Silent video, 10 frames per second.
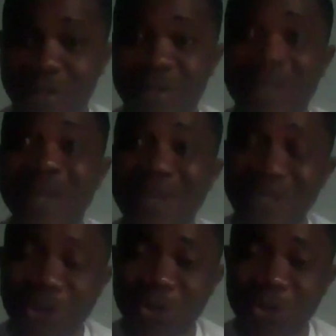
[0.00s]

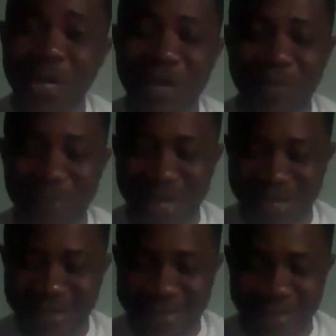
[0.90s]
little and
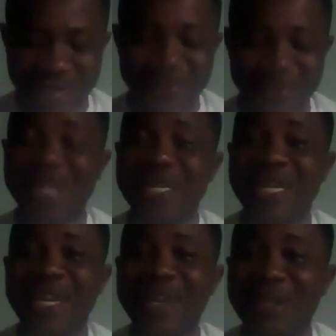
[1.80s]
plenty, especially
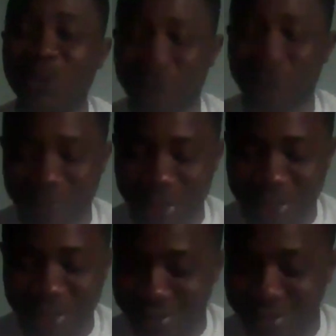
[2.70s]
that little and
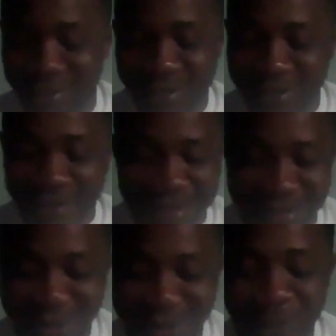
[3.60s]
plenty is
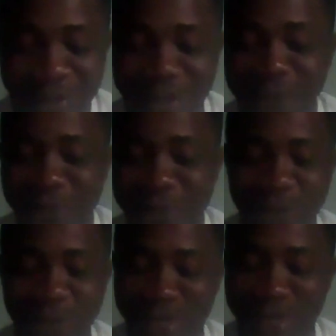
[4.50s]
something that we
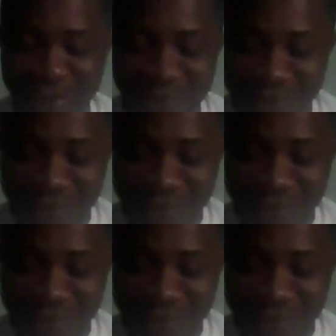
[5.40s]
use every